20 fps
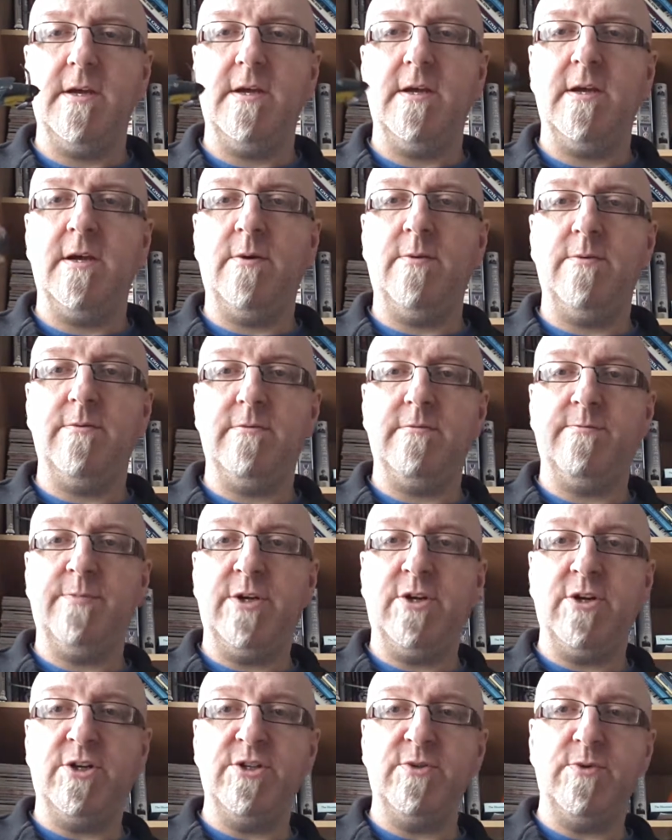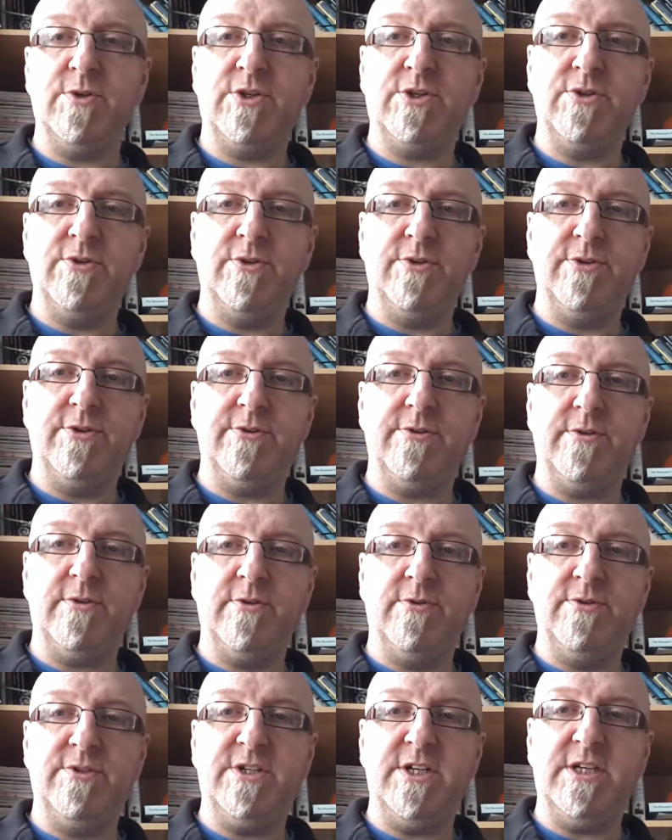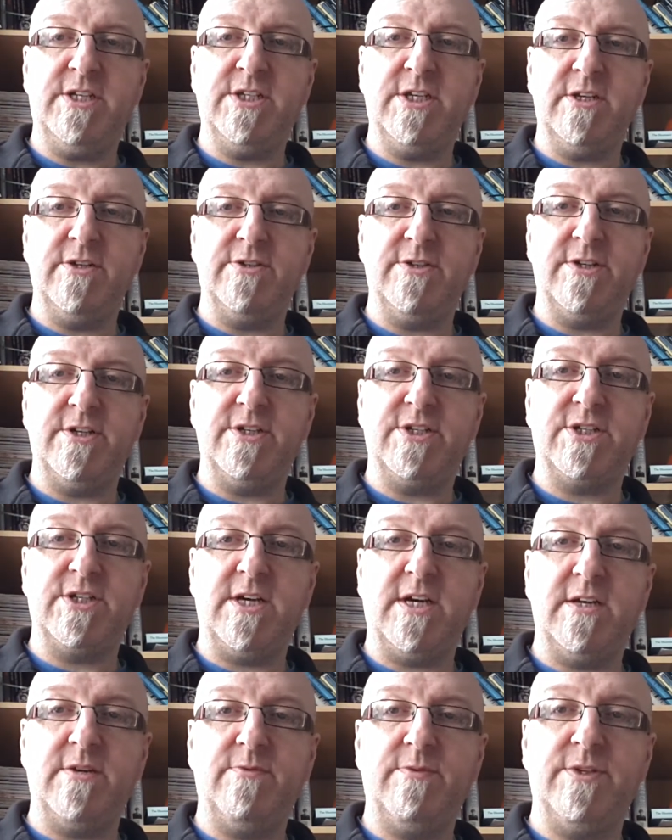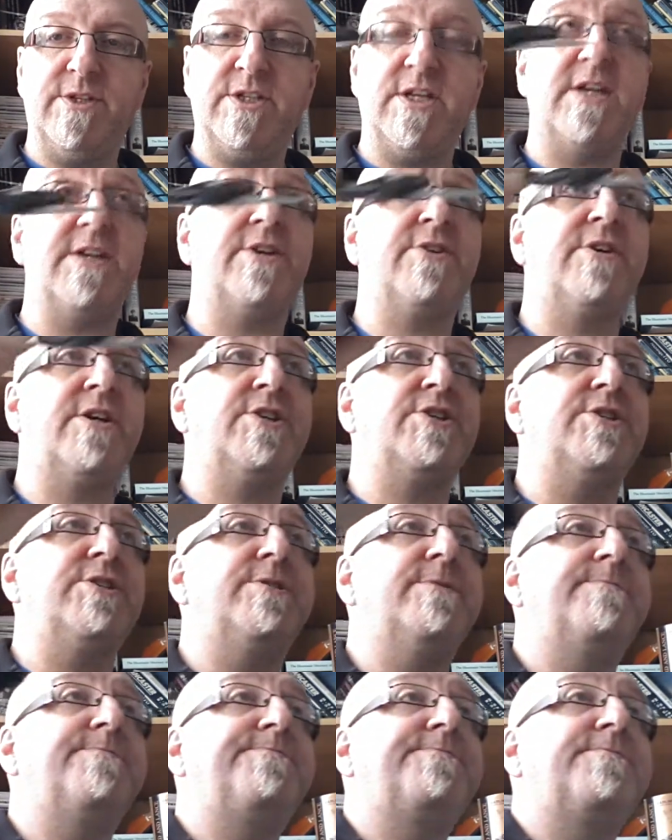and because it was so undetailed on the inside, we decided to crash it.